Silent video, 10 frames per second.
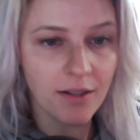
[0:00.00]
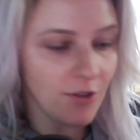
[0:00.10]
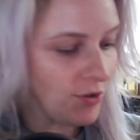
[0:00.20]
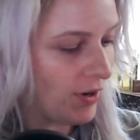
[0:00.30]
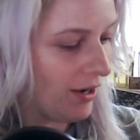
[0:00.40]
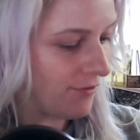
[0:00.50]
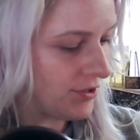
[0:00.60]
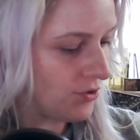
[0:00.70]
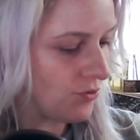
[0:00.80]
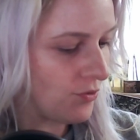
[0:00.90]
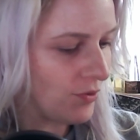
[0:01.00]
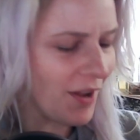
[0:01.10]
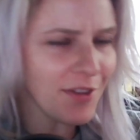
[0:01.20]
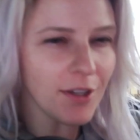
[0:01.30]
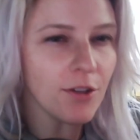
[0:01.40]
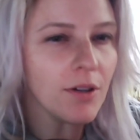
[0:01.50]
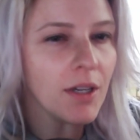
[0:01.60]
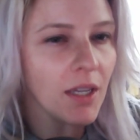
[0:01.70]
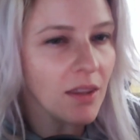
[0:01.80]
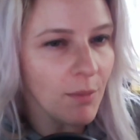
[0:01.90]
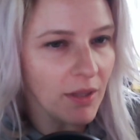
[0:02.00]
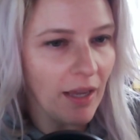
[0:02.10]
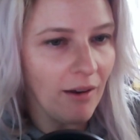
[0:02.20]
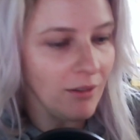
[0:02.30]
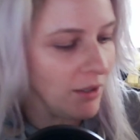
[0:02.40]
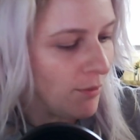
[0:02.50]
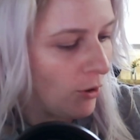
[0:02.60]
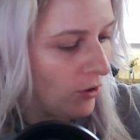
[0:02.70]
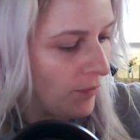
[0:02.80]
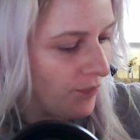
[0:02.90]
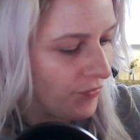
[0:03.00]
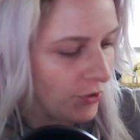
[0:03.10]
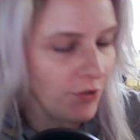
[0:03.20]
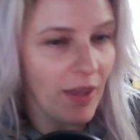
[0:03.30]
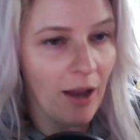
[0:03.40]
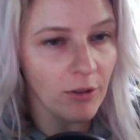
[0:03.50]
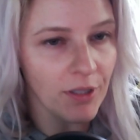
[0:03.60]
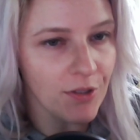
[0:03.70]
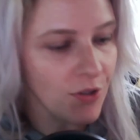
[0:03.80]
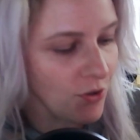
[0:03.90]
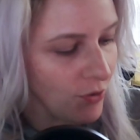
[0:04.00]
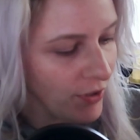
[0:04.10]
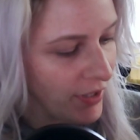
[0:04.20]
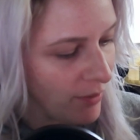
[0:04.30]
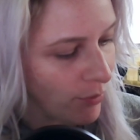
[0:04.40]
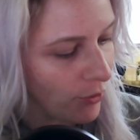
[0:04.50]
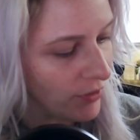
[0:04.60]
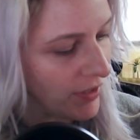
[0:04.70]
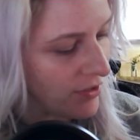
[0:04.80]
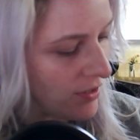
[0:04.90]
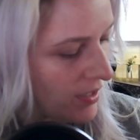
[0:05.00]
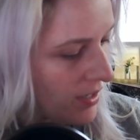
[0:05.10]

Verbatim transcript: So you have to, I think you can get them at the outlet mall or the outlet store in Portland,